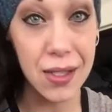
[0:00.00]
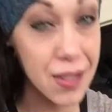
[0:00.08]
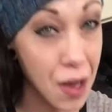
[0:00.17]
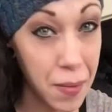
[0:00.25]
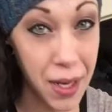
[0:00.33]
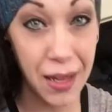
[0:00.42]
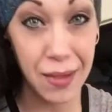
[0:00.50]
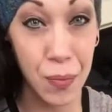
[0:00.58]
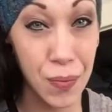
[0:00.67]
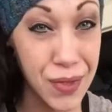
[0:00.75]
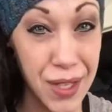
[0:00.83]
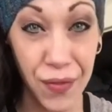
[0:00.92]
so many
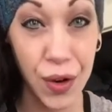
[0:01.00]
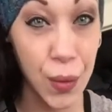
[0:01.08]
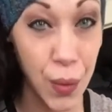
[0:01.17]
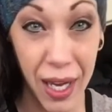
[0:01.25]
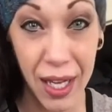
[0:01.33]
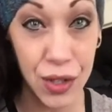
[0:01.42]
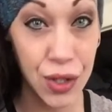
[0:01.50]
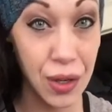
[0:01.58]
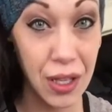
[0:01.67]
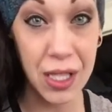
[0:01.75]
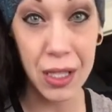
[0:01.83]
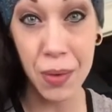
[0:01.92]
different ways you
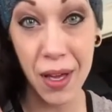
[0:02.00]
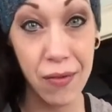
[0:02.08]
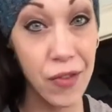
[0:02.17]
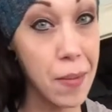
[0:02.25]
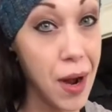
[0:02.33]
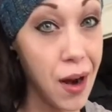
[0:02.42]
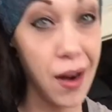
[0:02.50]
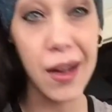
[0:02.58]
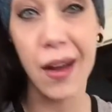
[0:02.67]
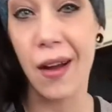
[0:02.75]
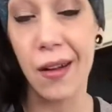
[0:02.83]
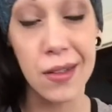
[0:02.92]
can spin, from art
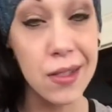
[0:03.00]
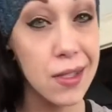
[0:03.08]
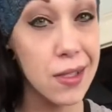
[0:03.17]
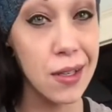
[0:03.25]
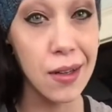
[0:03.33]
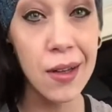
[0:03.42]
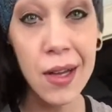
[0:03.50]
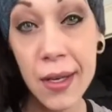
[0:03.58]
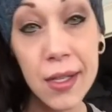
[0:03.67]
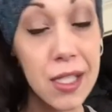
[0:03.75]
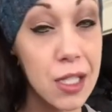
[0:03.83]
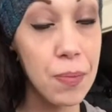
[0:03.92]
yarns to
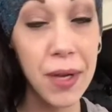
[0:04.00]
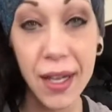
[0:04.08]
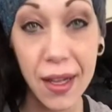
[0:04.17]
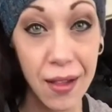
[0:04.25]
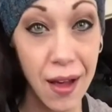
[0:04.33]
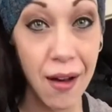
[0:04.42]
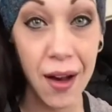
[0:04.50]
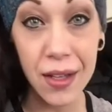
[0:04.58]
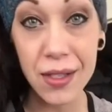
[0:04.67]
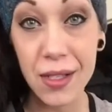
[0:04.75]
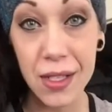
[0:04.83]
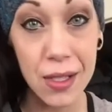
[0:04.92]
spinning
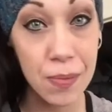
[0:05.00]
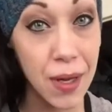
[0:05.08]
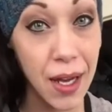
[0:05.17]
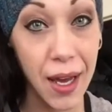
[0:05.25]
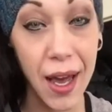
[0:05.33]
locks to spinning.